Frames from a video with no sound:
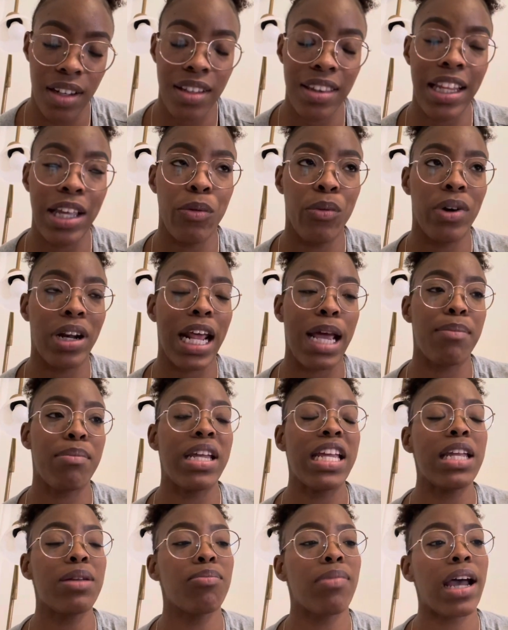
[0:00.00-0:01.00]
And what I
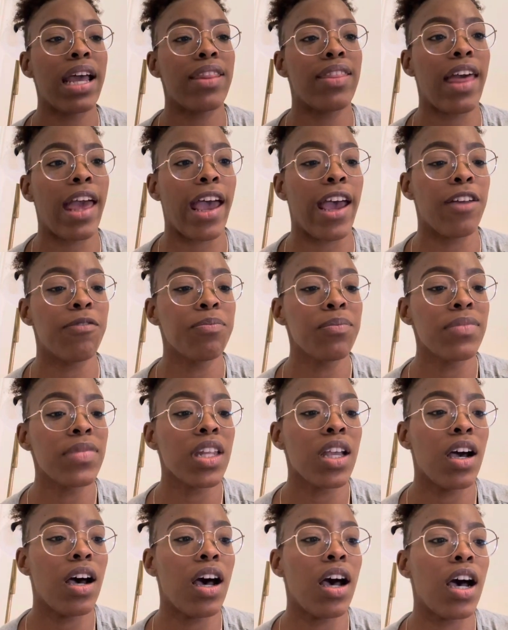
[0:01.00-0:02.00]
mean by that,
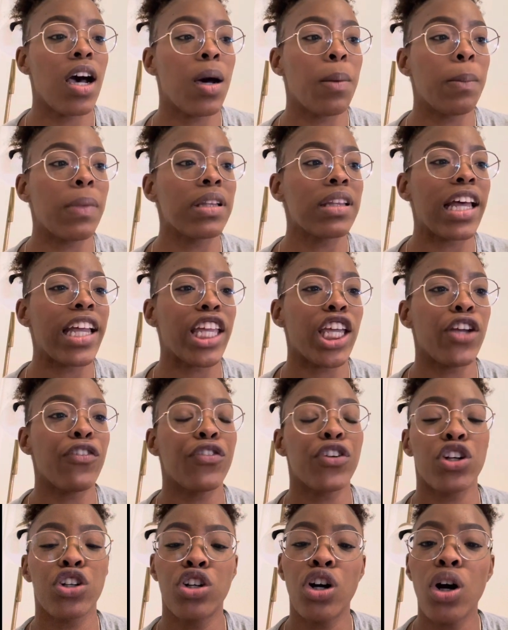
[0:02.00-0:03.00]
um, like if
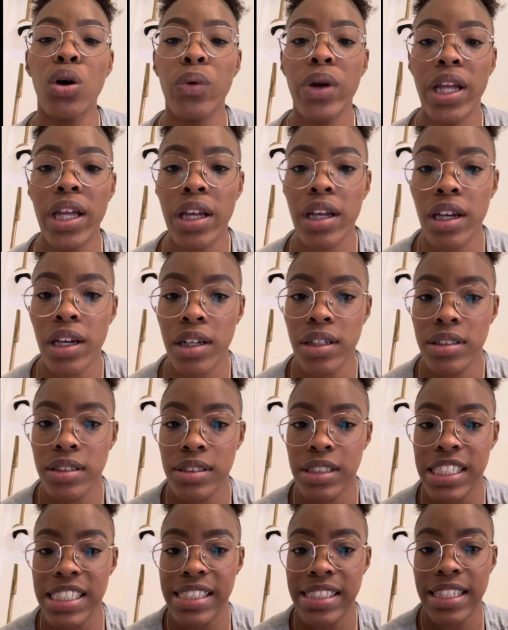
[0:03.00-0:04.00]
you're going
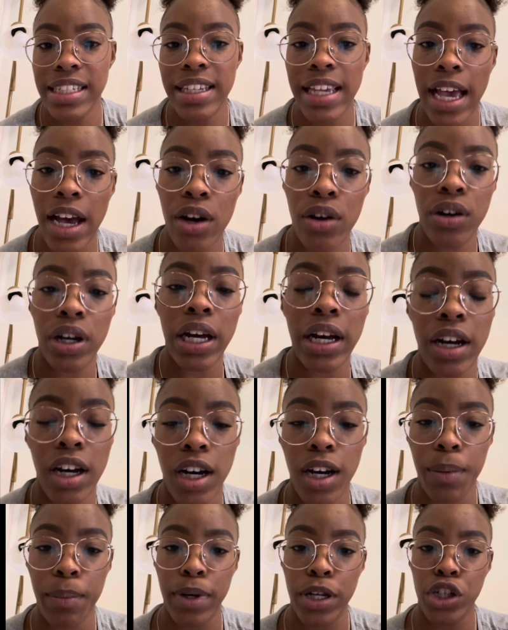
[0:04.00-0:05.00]
to seek out
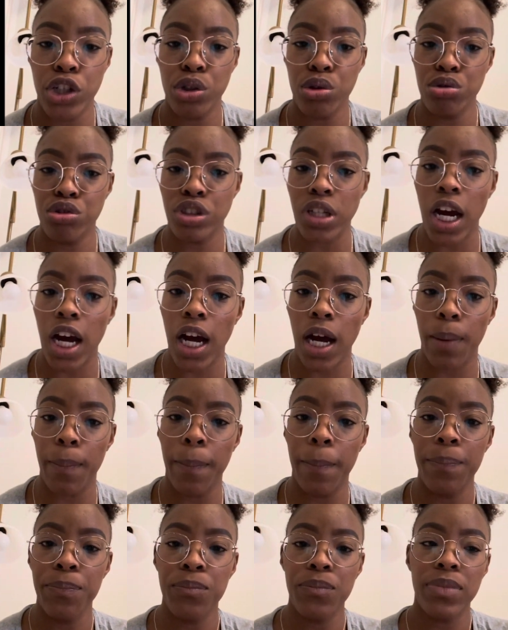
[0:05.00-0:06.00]
um, a new job
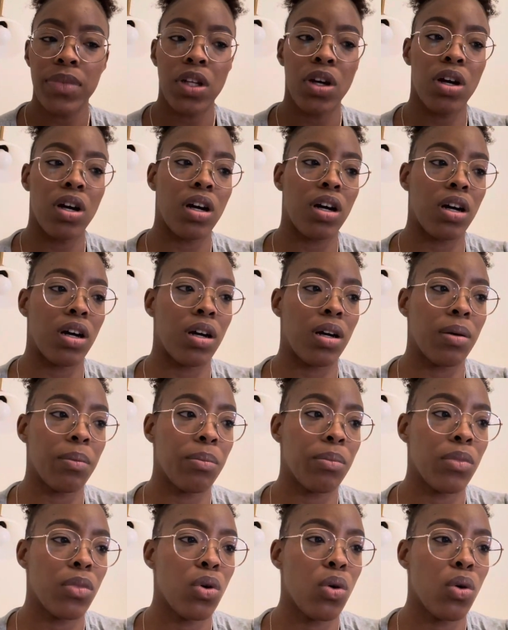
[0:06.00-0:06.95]
um,